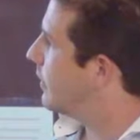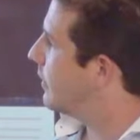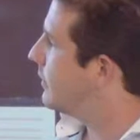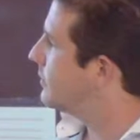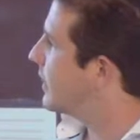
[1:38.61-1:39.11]

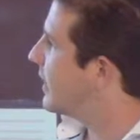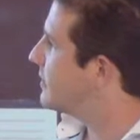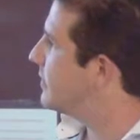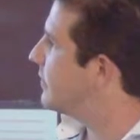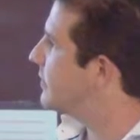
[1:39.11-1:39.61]
interested
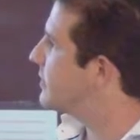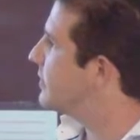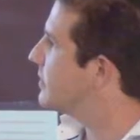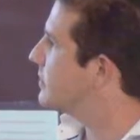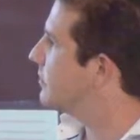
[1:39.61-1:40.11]
in the
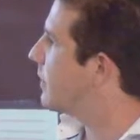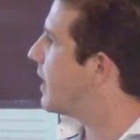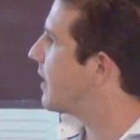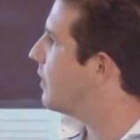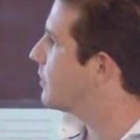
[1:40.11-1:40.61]
synthesis of
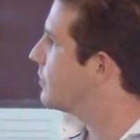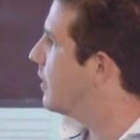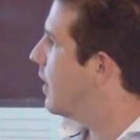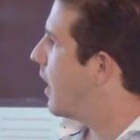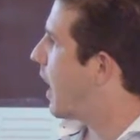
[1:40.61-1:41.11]
analogs
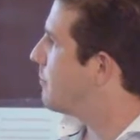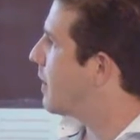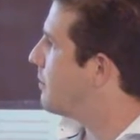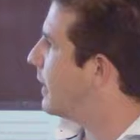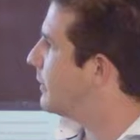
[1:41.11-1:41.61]
and
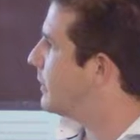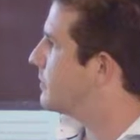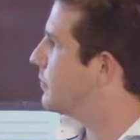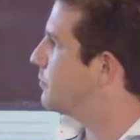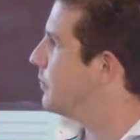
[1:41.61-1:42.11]
mimetics
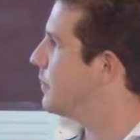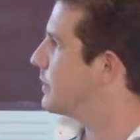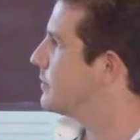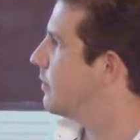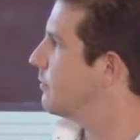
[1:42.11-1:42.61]
or
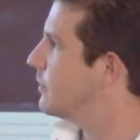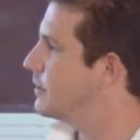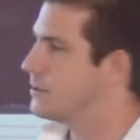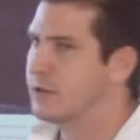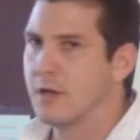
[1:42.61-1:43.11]
mimics of
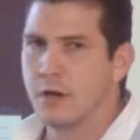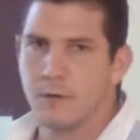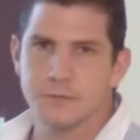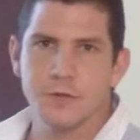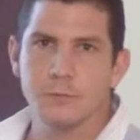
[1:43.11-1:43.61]
these of
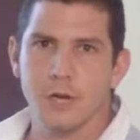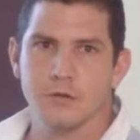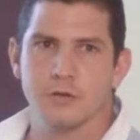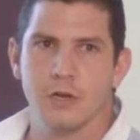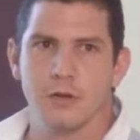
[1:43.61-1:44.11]
some
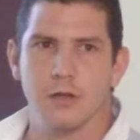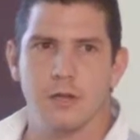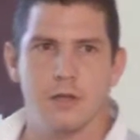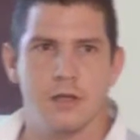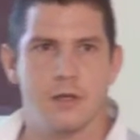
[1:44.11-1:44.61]
natural
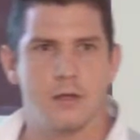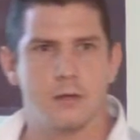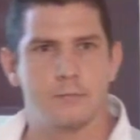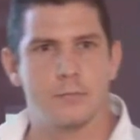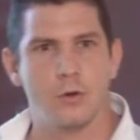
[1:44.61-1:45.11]
uh,
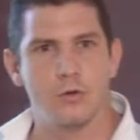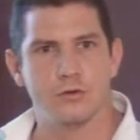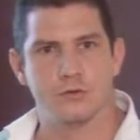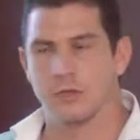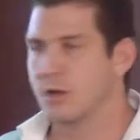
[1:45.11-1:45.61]
products